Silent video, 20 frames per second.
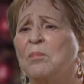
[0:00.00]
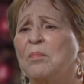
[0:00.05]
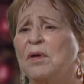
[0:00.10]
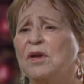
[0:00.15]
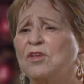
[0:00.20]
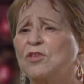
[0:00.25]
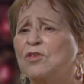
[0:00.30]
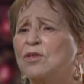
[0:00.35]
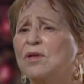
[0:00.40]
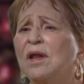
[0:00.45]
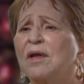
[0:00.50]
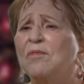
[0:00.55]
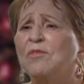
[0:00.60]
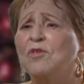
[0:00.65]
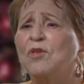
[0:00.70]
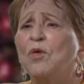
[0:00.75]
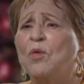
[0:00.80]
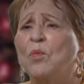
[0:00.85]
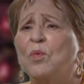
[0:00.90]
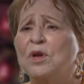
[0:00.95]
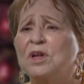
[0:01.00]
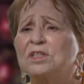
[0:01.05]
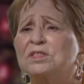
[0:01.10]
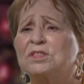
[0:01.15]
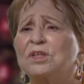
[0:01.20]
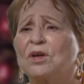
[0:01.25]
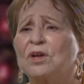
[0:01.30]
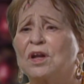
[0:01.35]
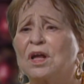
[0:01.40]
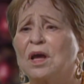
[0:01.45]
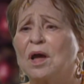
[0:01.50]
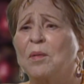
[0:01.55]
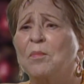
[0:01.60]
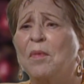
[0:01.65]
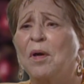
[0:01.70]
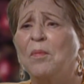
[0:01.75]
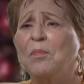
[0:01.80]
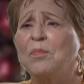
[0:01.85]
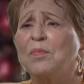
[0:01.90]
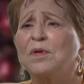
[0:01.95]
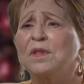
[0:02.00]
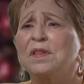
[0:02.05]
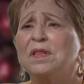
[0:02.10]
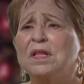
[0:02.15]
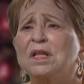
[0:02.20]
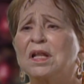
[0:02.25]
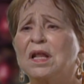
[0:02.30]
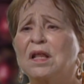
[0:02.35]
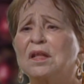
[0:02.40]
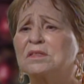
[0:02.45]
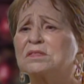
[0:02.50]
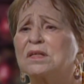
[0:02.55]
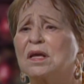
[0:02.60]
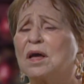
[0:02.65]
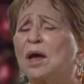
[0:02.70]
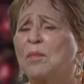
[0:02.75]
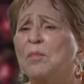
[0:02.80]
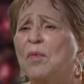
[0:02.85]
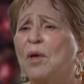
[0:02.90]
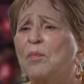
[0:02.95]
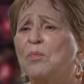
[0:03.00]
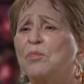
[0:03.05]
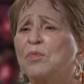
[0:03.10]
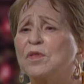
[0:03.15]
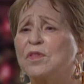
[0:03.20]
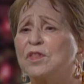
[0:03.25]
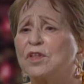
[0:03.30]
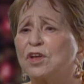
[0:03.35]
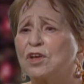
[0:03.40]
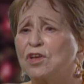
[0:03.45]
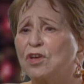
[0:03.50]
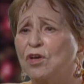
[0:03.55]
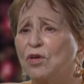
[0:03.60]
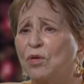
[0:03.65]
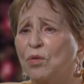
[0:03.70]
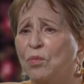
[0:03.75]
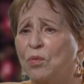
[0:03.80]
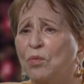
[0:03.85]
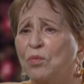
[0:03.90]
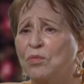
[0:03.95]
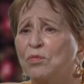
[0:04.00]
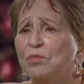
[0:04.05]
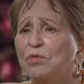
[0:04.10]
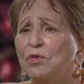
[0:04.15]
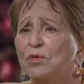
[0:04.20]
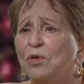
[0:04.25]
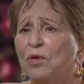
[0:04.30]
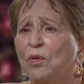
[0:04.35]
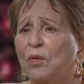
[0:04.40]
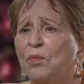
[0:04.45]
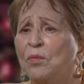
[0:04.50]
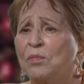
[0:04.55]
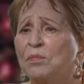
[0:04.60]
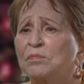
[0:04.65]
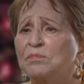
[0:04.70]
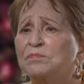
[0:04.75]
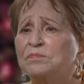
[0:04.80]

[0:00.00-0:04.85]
But you never know what he's going to come up with. He doesn't come up with the cue, you know.